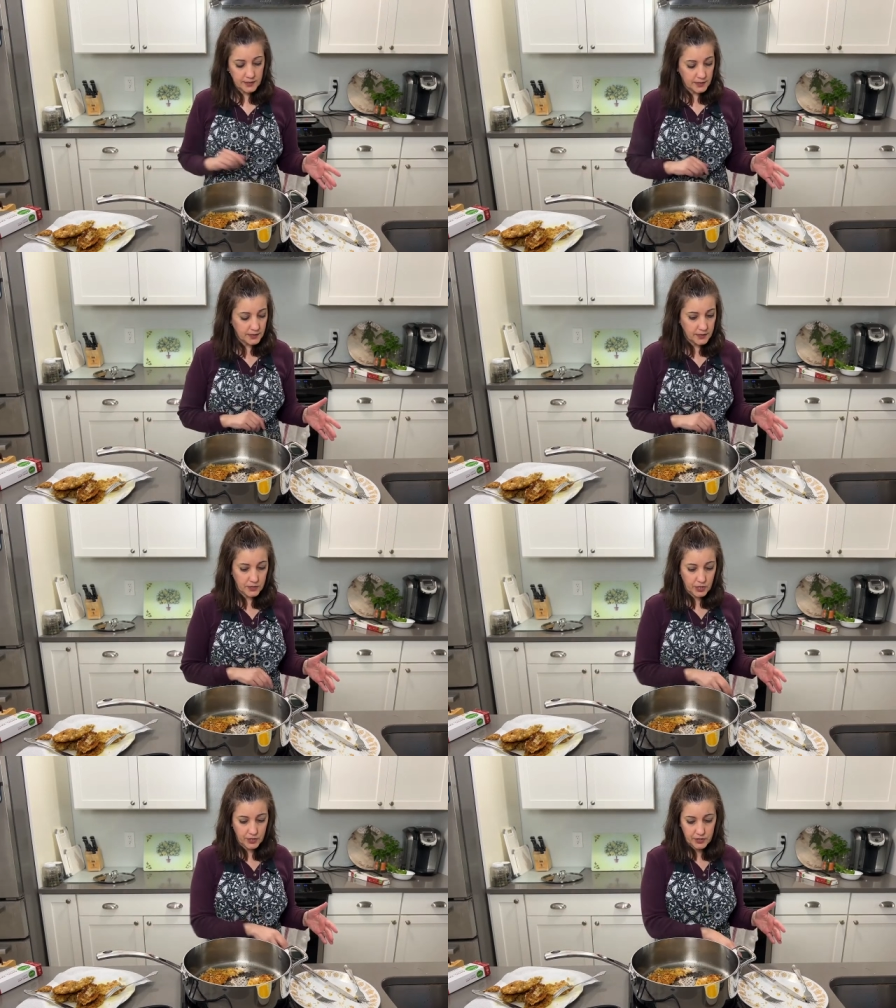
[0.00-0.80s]
This
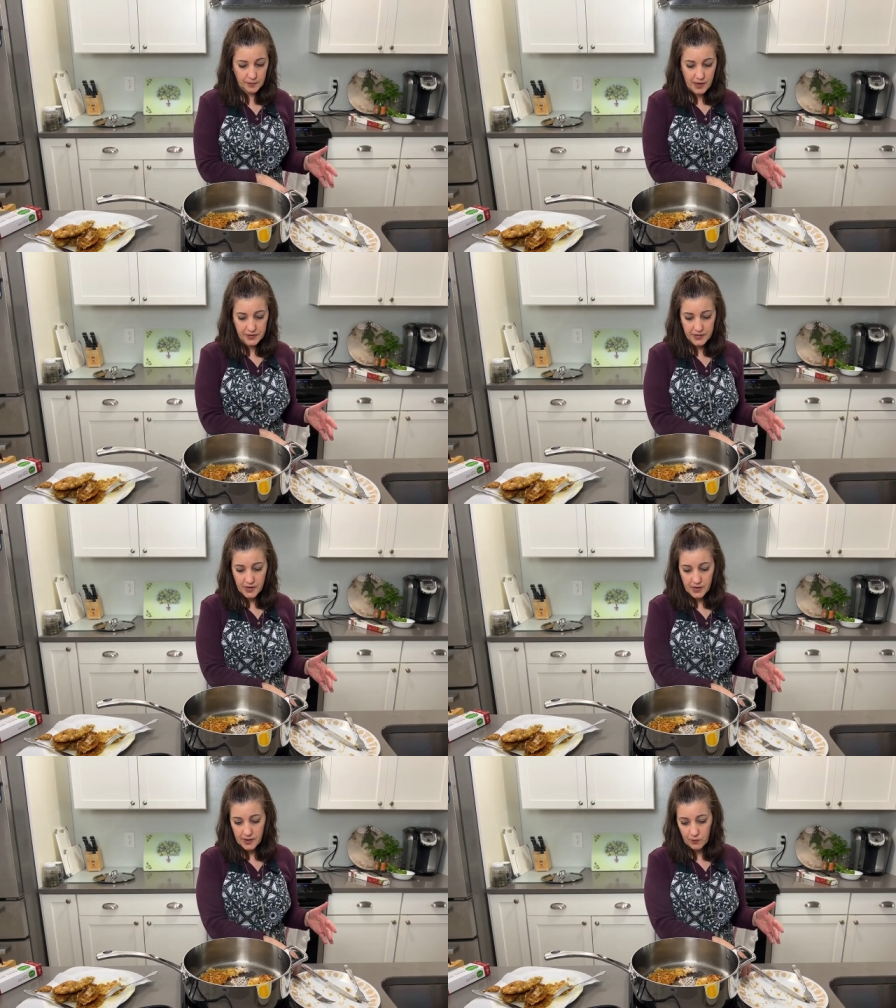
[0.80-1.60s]
is just about
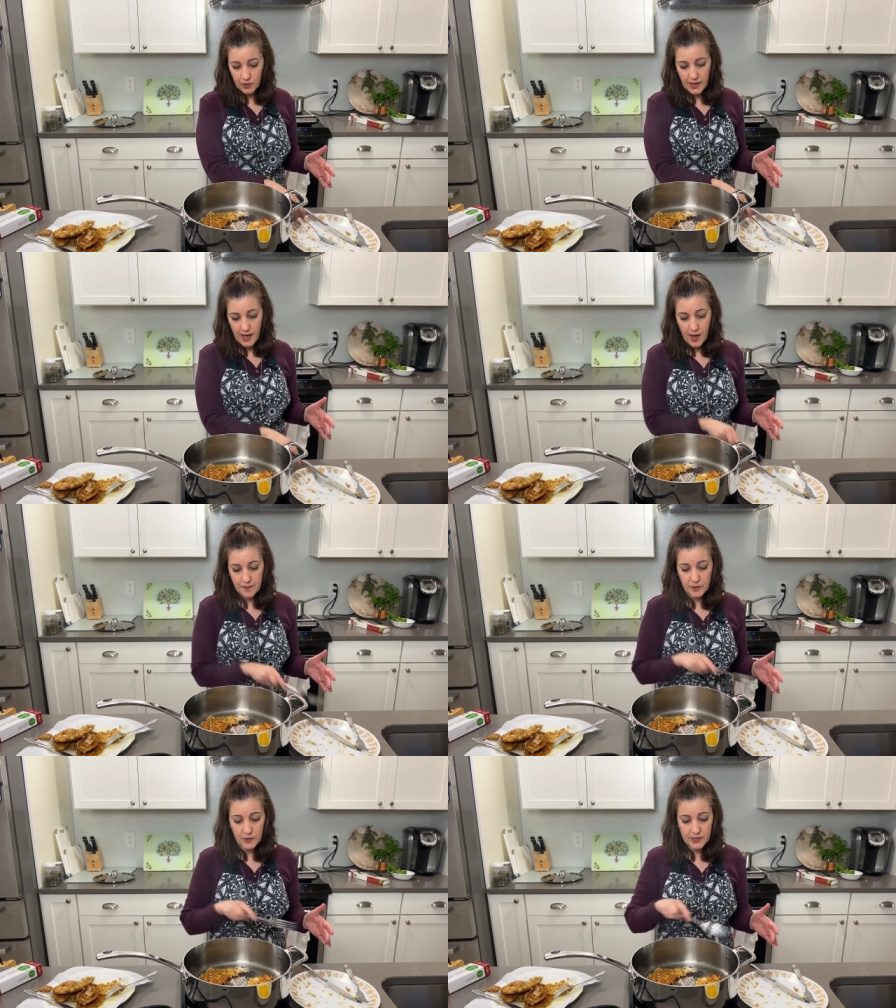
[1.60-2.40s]
done. I'm really
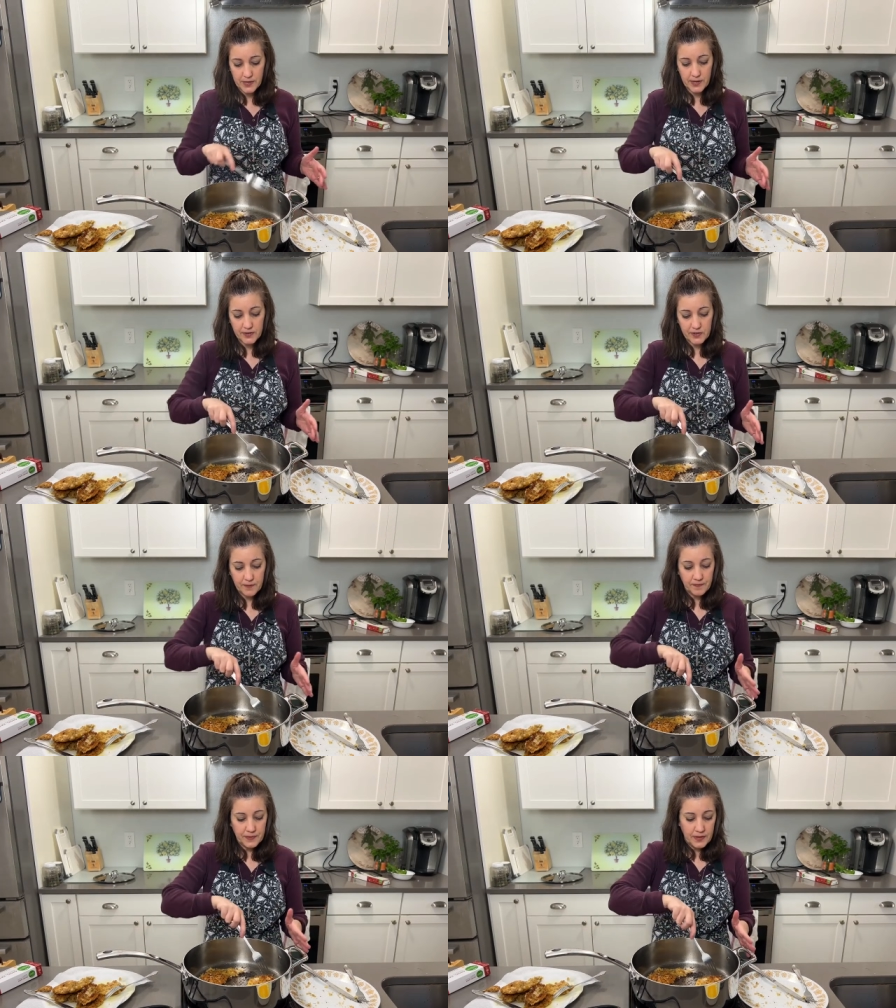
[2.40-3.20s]
happy with this,
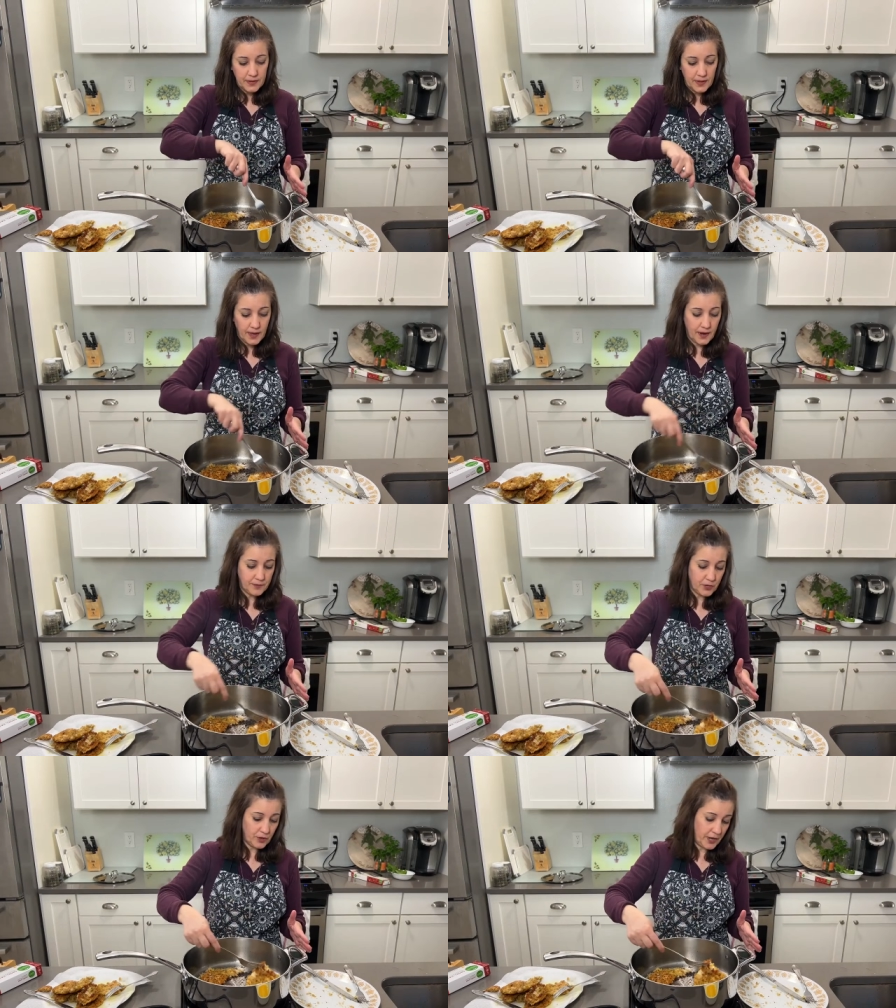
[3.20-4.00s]
and
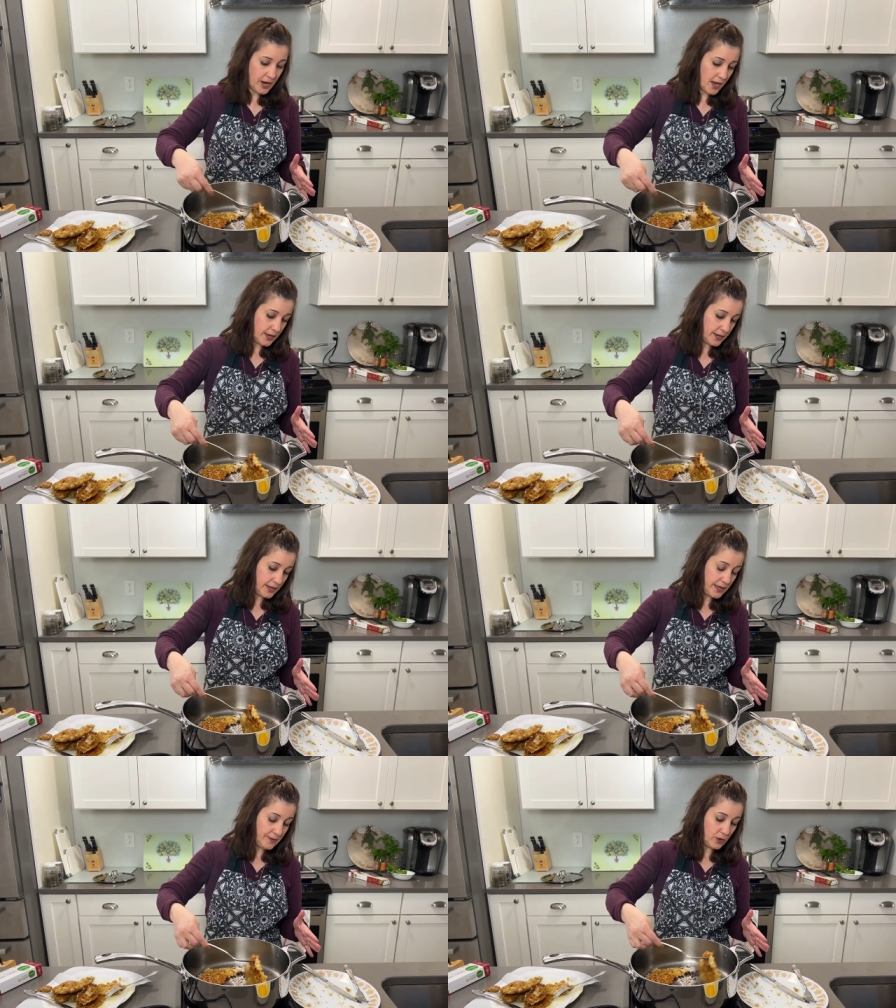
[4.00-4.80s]
I'm certainly not going
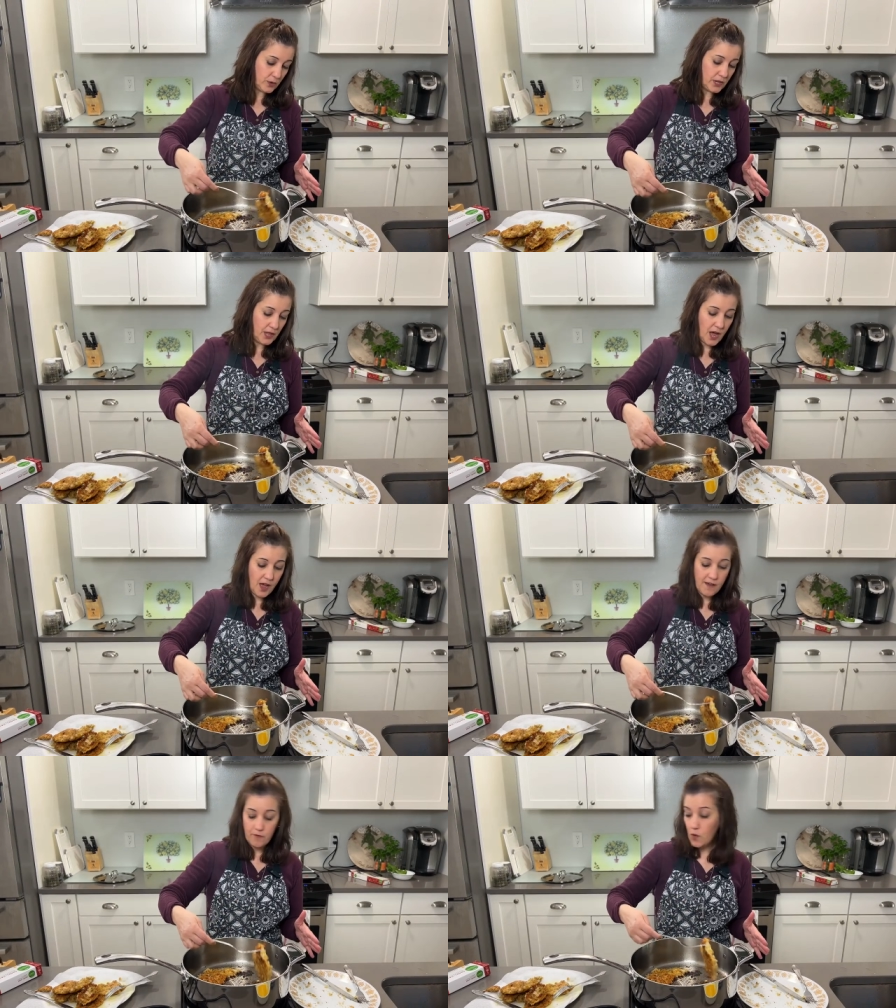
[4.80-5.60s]
to keep doing a
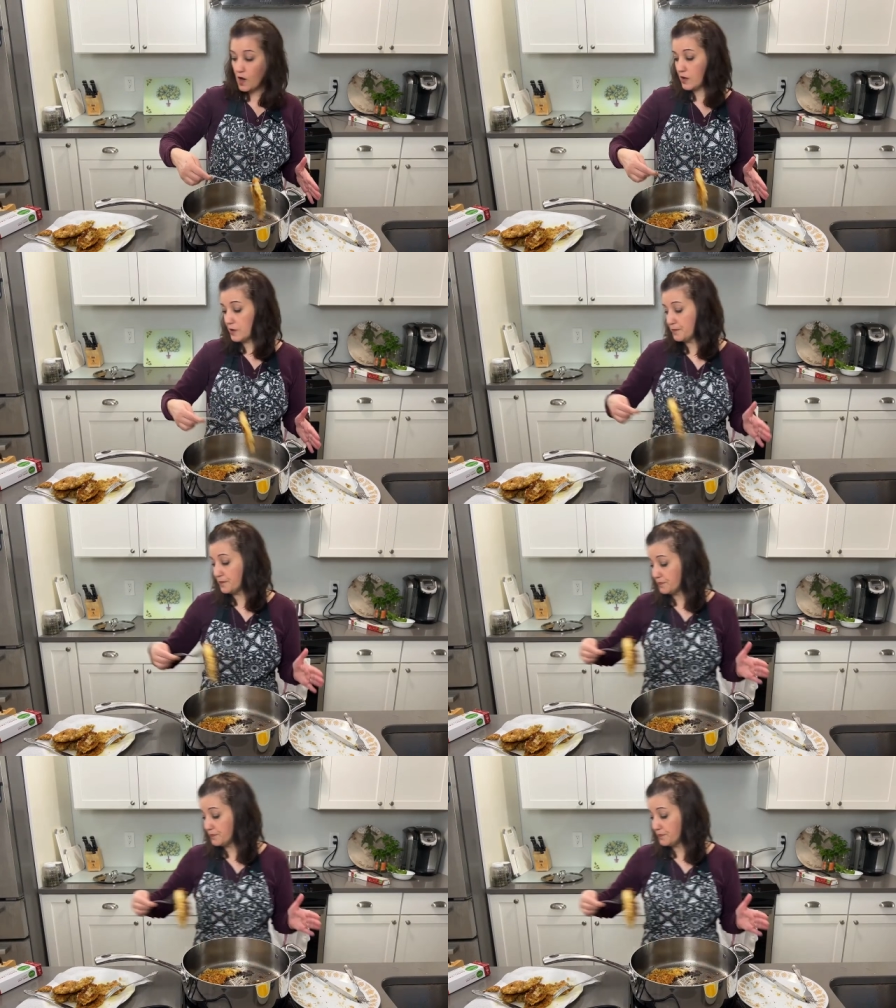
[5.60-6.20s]
live while